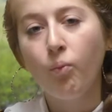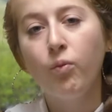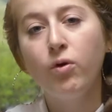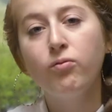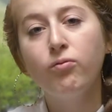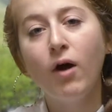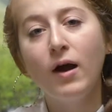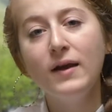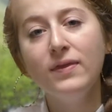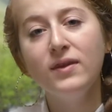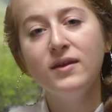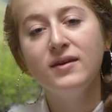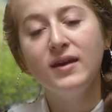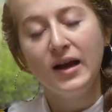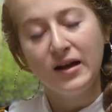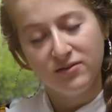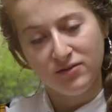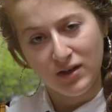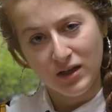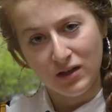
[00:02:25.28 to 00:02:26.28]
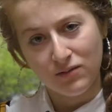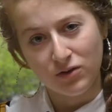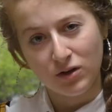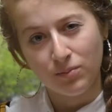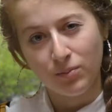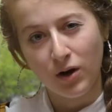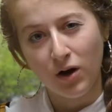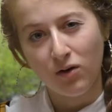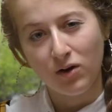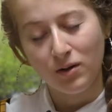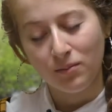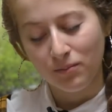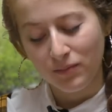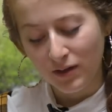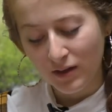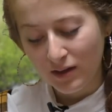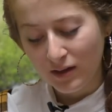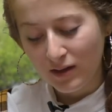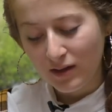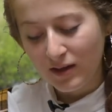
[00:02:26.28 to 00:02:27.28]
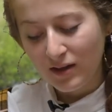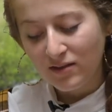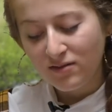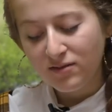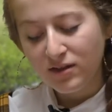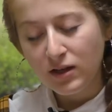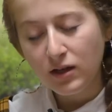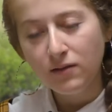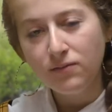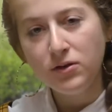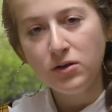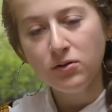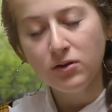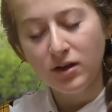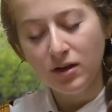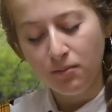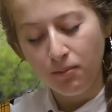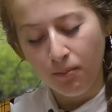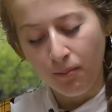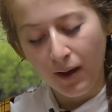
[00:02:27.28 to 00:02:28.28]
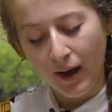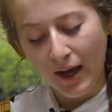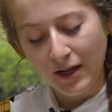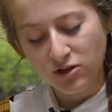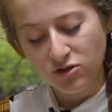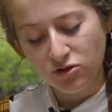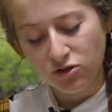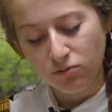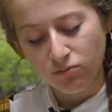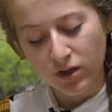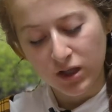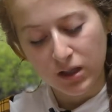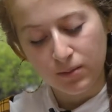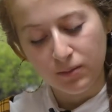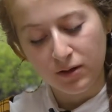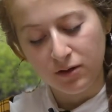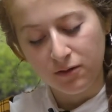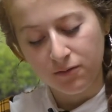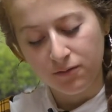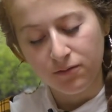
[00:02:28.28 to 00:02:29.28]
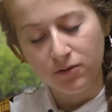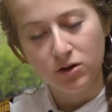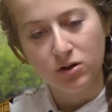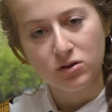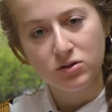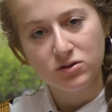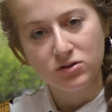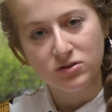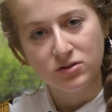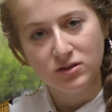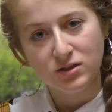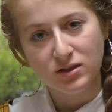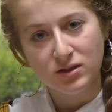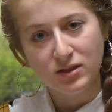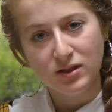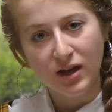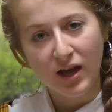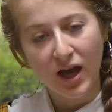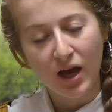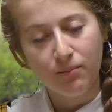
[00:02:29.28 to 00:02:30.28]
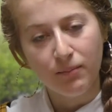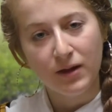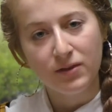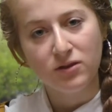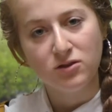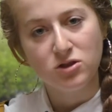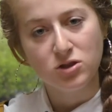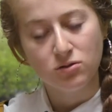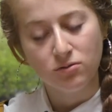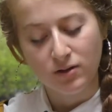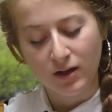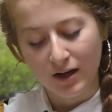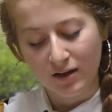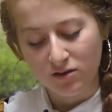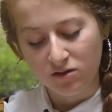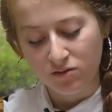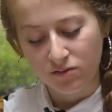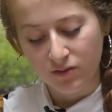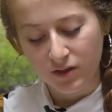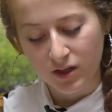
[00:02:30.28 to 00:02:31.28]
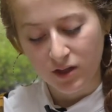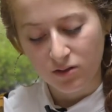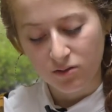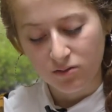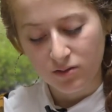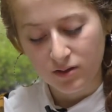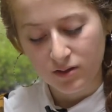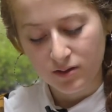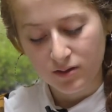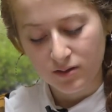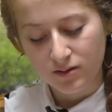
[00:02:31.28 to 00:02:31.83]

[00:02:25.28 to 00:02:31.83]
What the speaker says: When writing the next line of your poem, see if you can match the rhythm of the first and make the two lines flow.